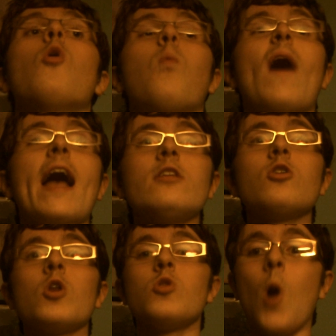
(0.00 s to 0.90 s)
when
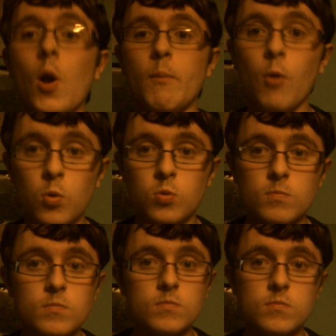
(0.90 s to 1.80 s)
you're a noble
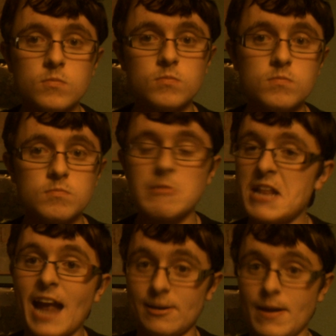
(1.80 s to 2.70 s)

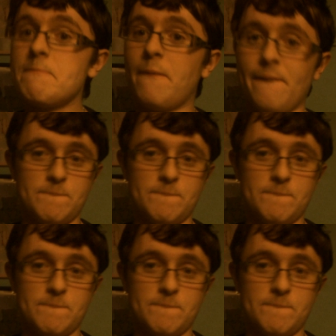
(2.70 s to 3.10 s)
in anime